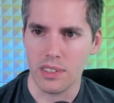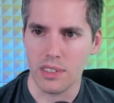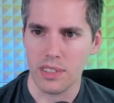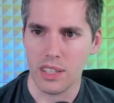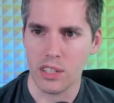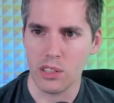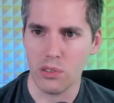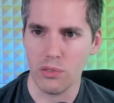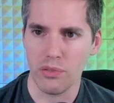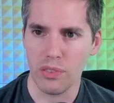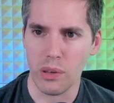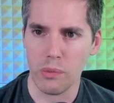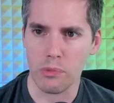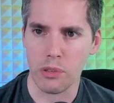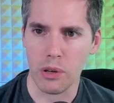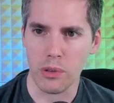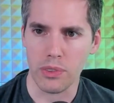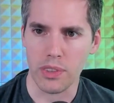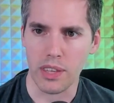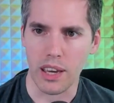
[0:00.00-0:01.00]
They do flip,
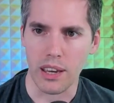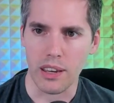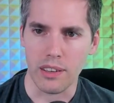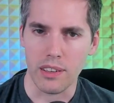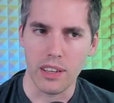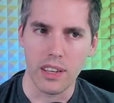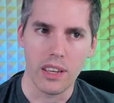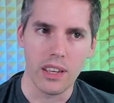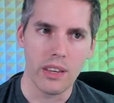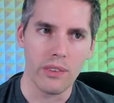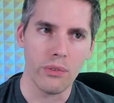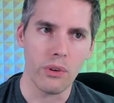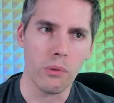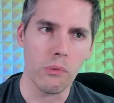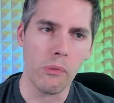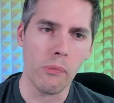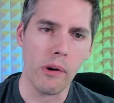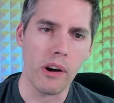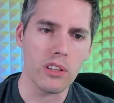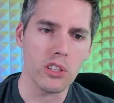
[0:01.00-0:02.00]
don't they? If you want
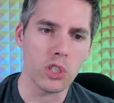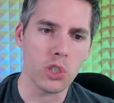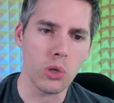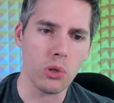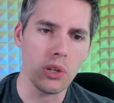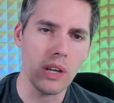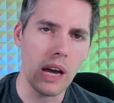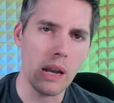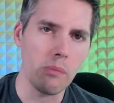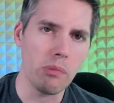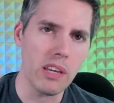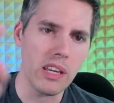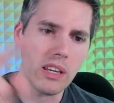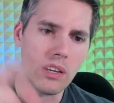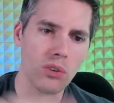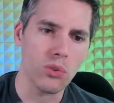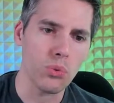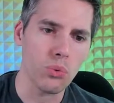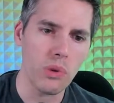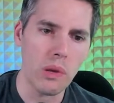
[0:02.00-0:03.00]
to be part of the show, you got to be
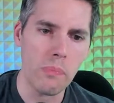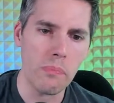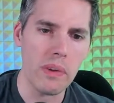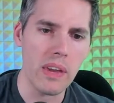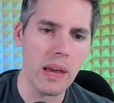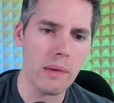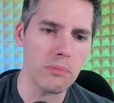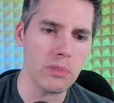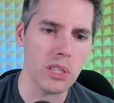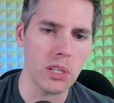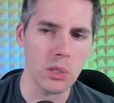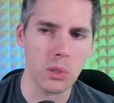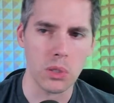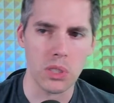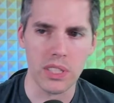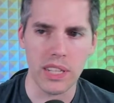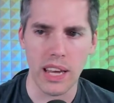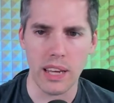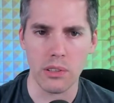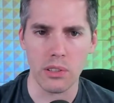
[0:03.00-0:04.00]
here 3 p.m. Central
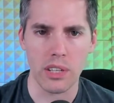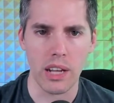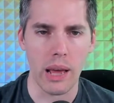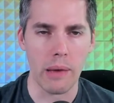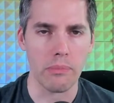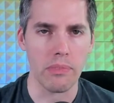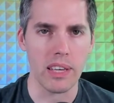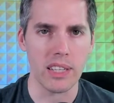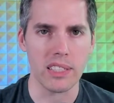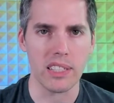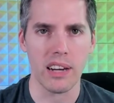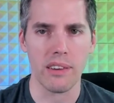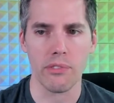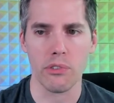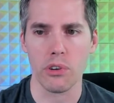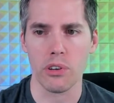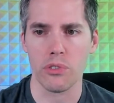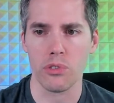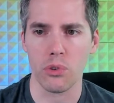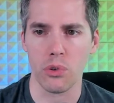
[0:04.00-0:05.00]
Standard Time. Thanks to
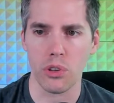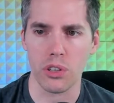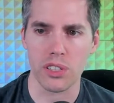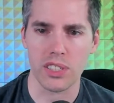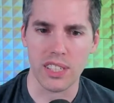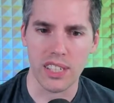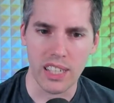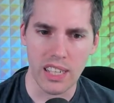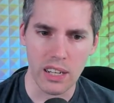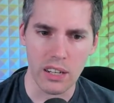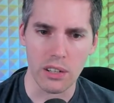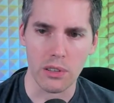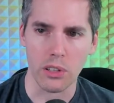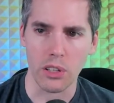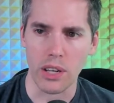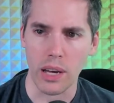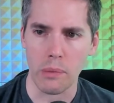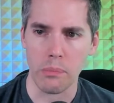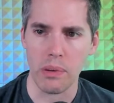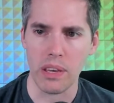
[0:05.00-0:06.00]
everyone who is here. You
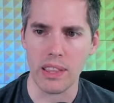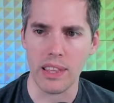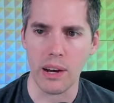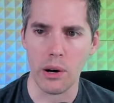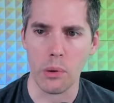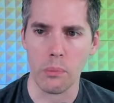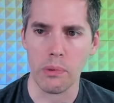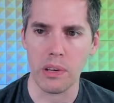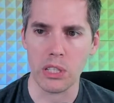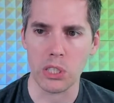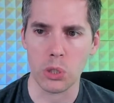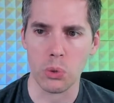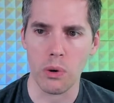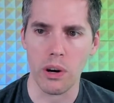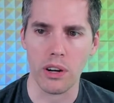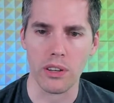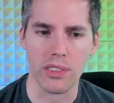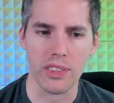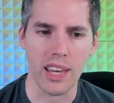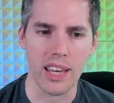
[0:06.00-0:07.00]
got to be there or be
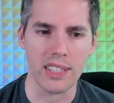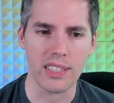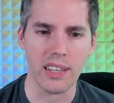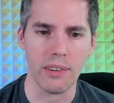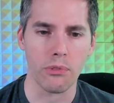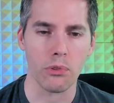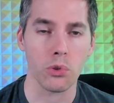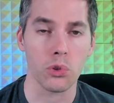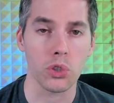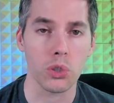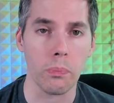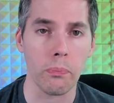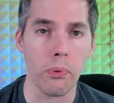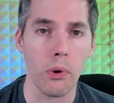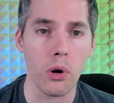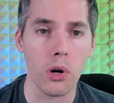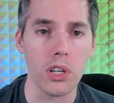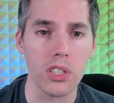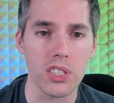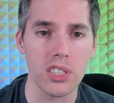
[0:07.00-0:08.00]
square. Thanks to everyone who
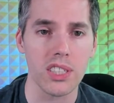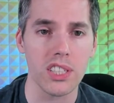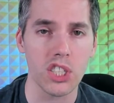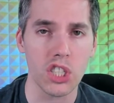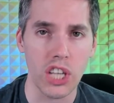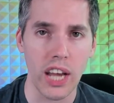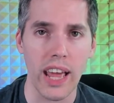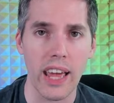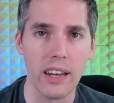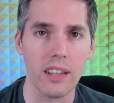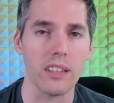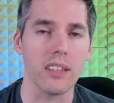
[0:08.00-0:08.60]
supports the channel.